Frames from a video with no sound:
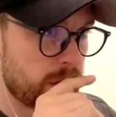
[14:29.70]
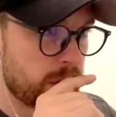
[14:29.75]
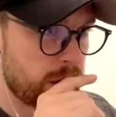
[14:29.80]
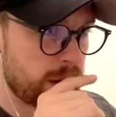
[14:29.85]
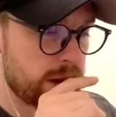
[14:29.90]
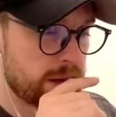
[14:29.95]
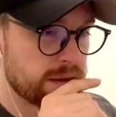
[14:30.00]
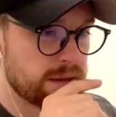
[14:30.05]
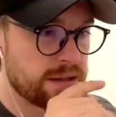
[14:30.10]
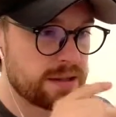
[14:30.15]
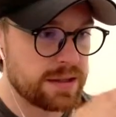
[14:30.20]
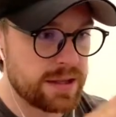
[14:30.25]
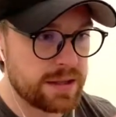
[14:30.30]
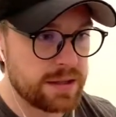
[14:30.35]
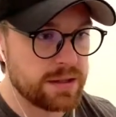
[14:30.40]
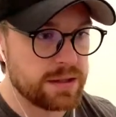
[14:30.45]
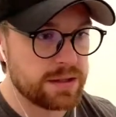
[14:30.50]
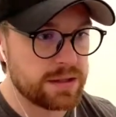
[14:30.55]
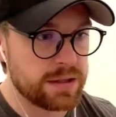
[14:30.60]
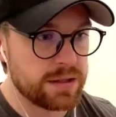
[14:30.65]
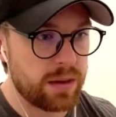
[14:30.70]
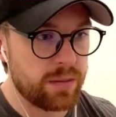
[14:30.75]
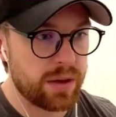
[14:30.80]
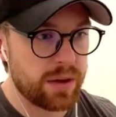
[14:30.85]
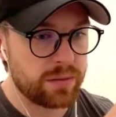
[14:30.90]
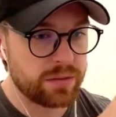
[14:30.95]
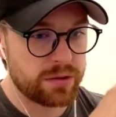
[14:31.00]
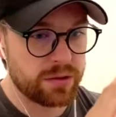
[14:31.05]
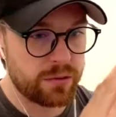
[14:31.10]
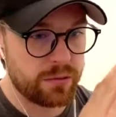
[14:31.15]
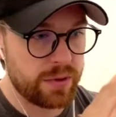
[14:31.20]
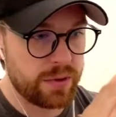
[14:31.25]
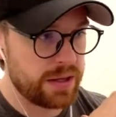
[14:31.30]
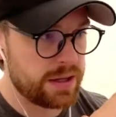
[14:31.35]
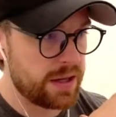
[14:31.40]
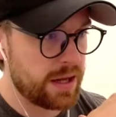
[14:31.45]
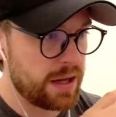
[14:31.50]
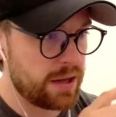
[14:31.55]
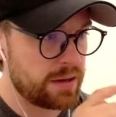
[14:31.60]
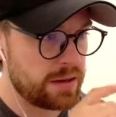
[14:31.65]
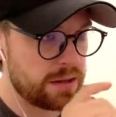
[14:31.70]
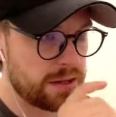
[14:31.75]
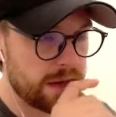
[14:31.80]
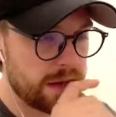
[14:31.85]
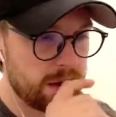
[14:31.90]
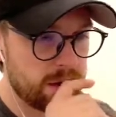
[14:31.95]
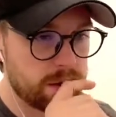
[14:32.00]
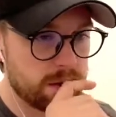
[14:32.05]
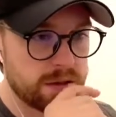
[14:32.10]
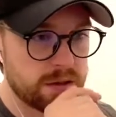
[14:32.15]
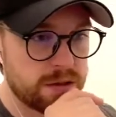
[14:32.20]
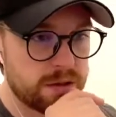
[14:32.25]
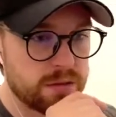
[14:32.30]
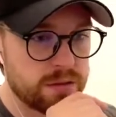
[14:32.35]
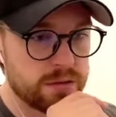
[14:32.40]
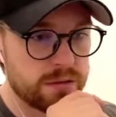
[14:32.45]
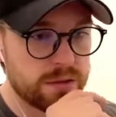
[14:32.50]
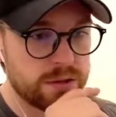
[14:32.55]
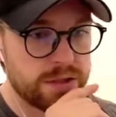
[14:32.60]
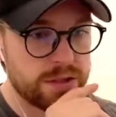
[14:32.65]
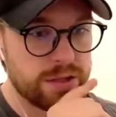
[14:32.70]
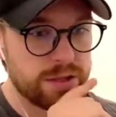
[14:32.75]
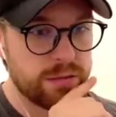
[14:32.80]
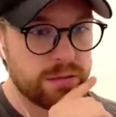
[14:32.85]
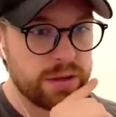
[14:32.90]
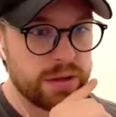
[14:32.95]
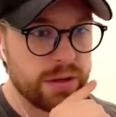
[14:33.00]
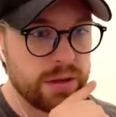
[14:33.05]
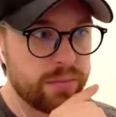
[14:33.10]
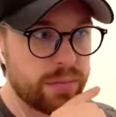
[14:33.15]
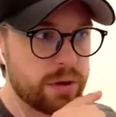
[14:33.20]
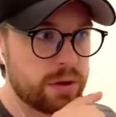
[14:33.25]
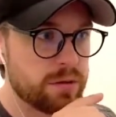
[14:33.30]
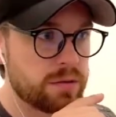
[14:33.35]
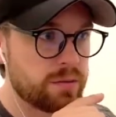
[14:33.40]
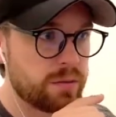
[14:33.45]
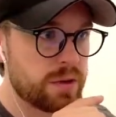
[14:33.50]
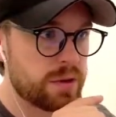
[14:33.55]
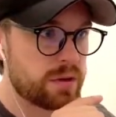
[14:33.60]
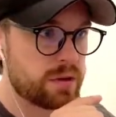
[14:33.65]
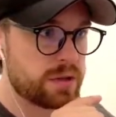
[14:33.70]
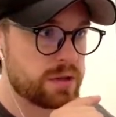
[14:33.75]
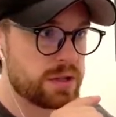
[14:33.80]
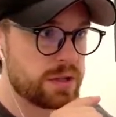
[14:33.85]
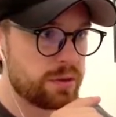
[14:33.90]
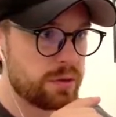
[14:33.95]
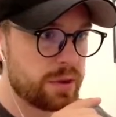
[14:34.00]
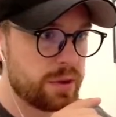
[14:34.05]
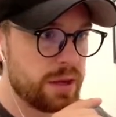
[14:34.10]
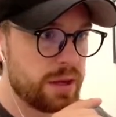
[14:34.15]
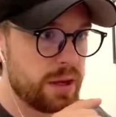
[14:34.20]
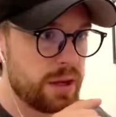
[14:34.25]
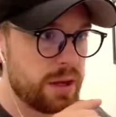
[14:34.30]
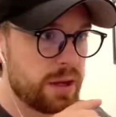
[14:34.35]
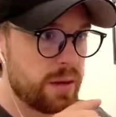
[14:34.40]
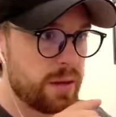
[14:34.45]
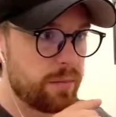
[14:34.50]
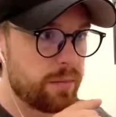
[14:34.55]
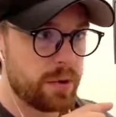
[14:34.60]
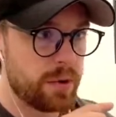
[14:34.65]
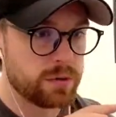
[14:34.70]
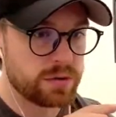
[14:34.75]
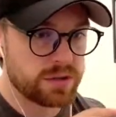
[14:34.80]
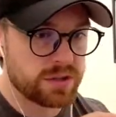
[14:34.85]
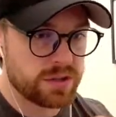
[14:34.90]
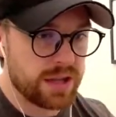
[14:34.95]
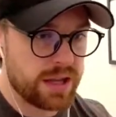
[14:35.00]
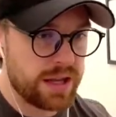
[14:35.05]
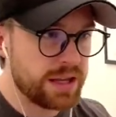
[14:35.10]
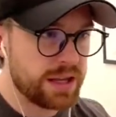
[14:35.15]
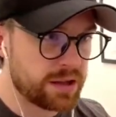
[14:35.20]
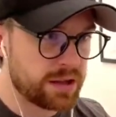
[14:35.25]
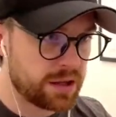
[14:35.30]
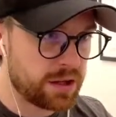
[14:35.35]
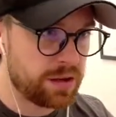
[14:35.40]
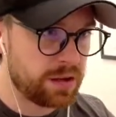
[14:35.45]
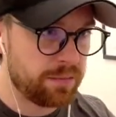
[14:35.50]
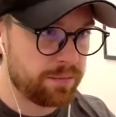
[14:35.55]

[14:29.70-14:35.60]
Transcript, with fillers: And since I'm able to create cannon towers and also artillery depots with artillery, most likely